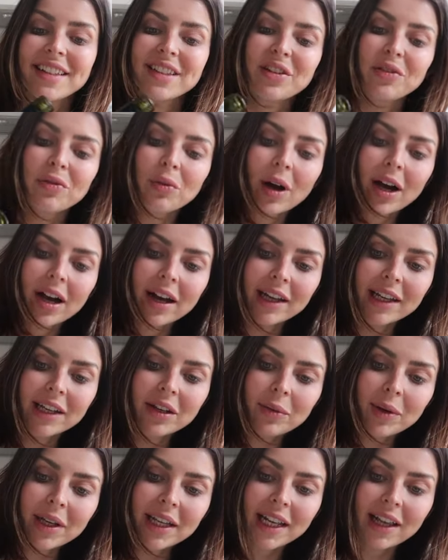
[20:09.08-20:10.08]
of wine,
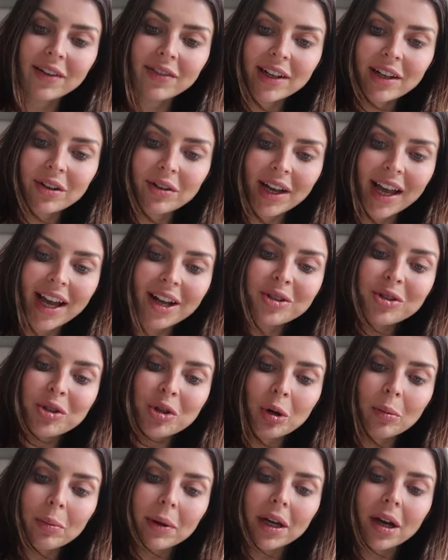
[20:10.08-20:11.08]
we could have a little catch
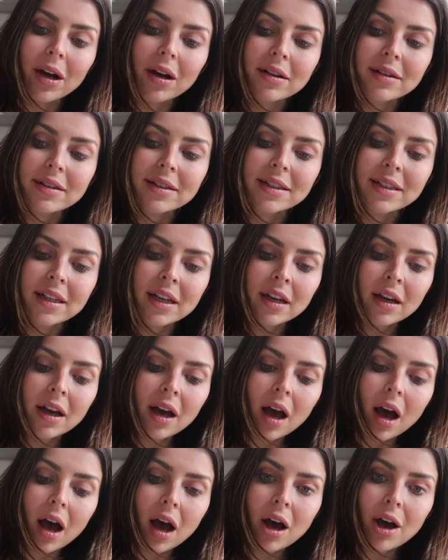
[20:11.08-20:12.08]
up because
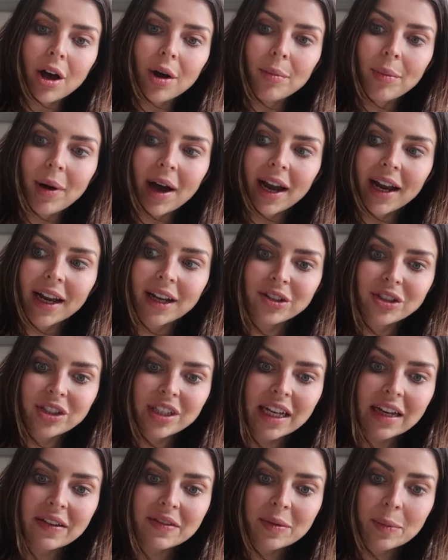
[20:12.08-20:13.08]
I
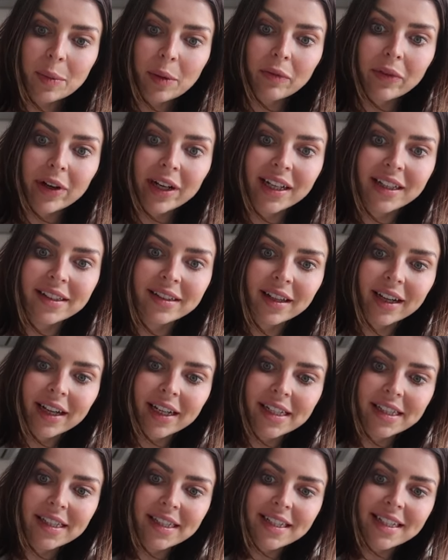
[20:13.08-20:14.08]
actually have something really
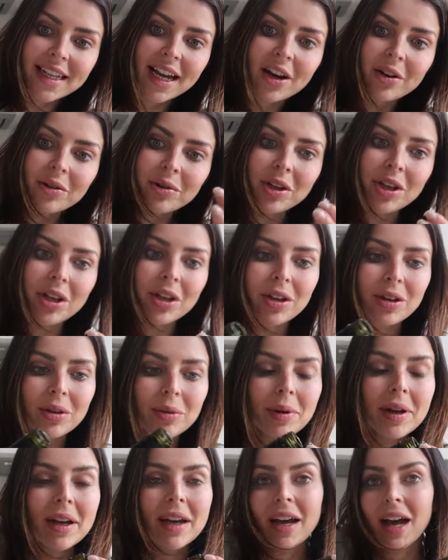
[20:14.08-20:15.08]
exciting to tell
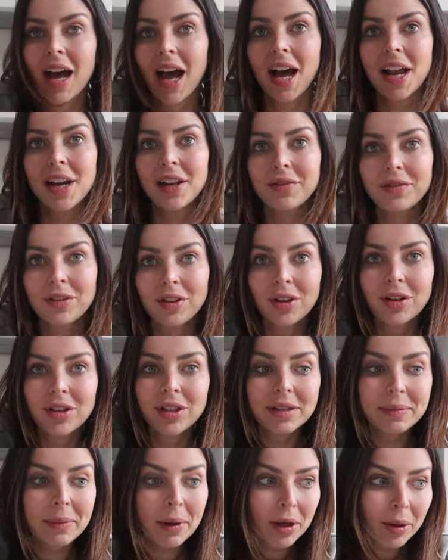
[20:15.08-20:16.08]
you. And I've not
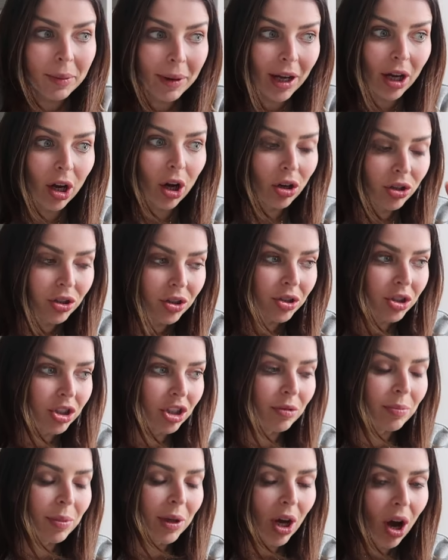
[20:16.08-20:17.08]
spoken about it on
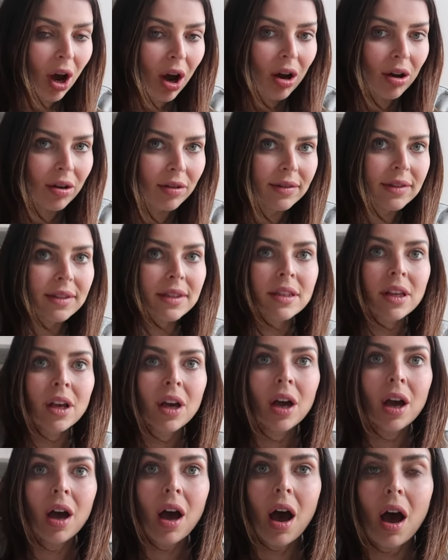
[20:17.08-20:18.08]
YouTube because
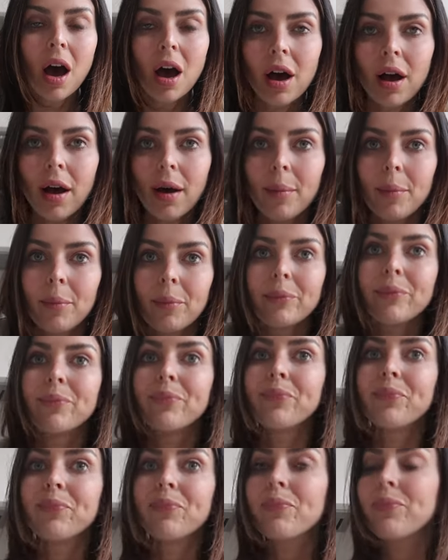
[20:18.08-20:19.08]
I've
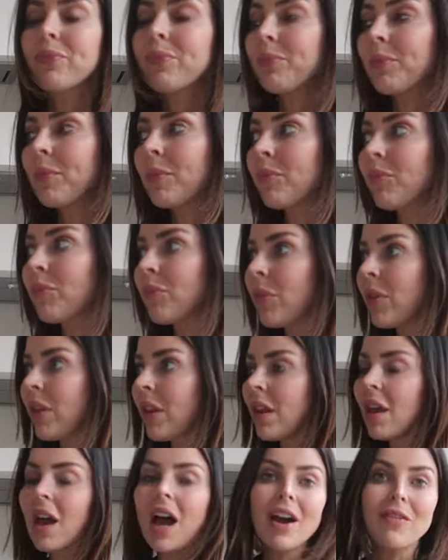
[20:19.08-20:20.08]

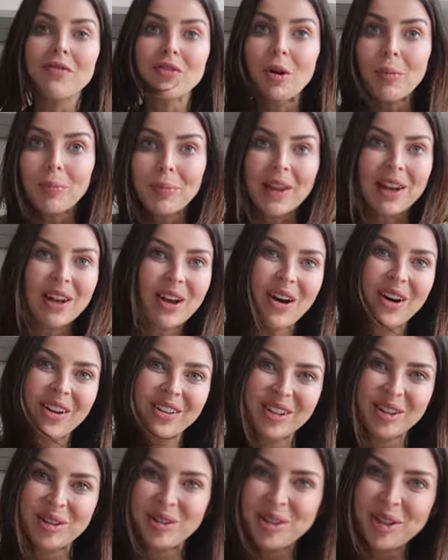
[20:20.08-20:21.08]
not been
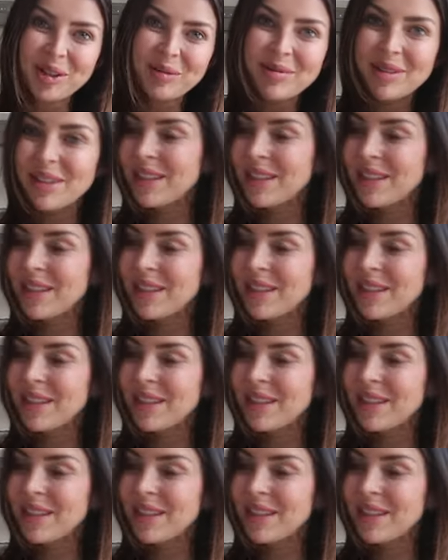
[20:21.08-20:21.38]
on YouTube